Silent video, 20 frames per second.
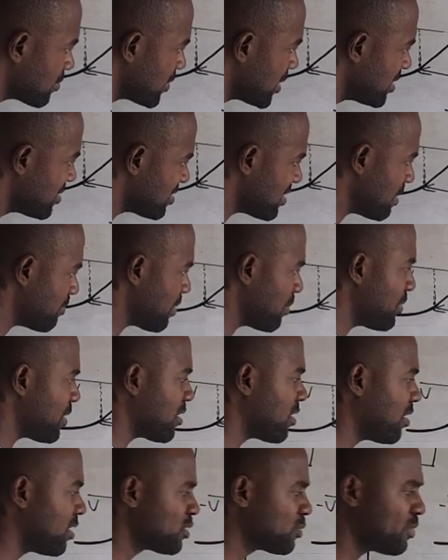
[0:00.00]
Simply
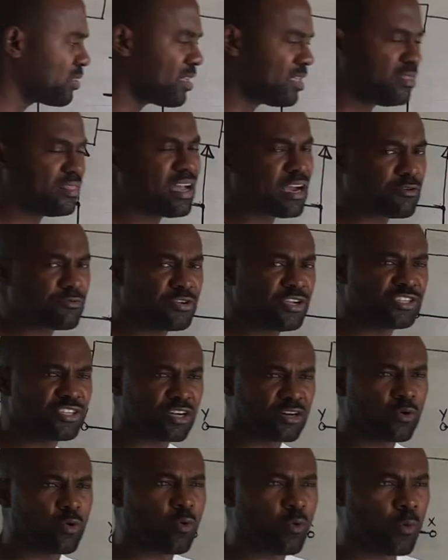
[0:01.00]
because within that
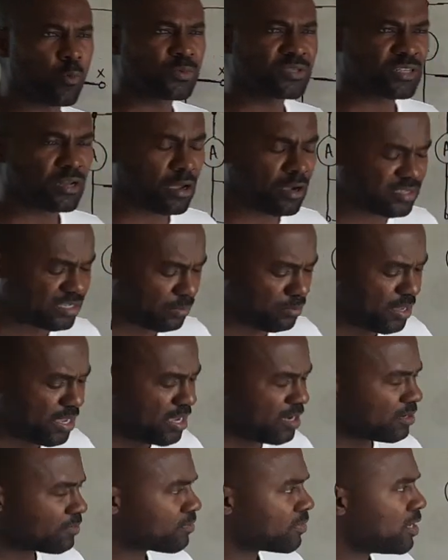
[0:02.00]
region, Ohm's law is
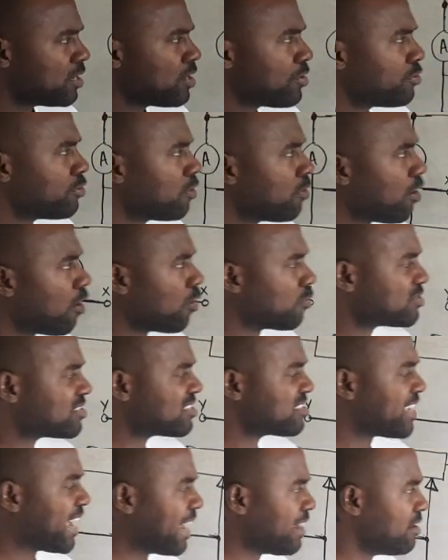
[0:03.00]
obeyed. Now,
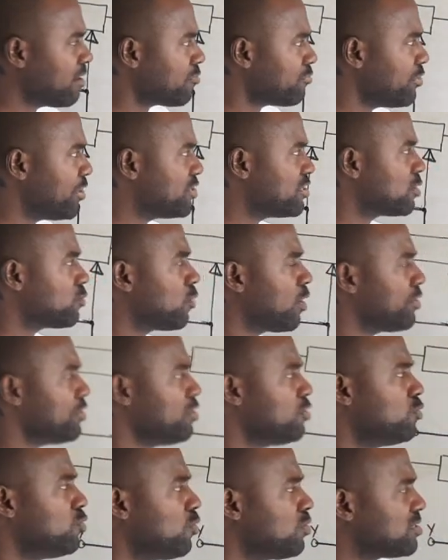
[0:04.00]
outside that region, what do
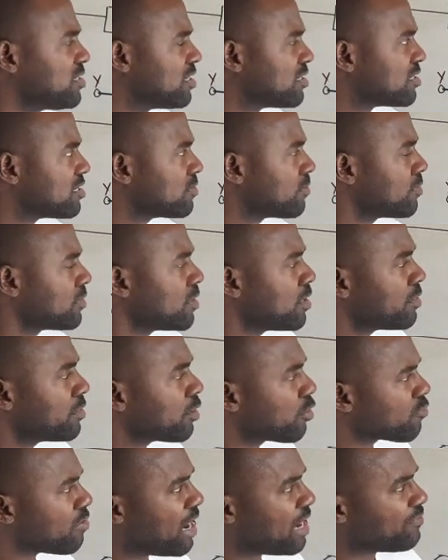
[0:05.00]
you notice? The
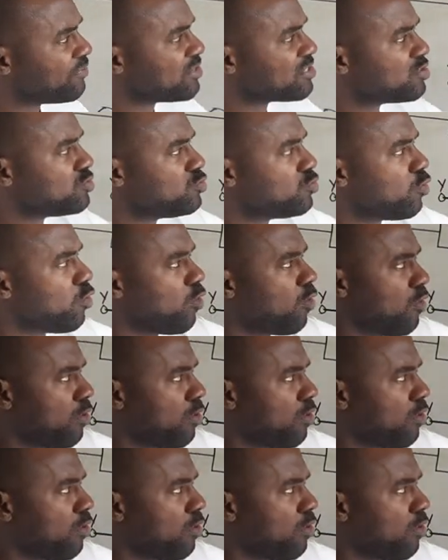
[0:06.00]
graph is no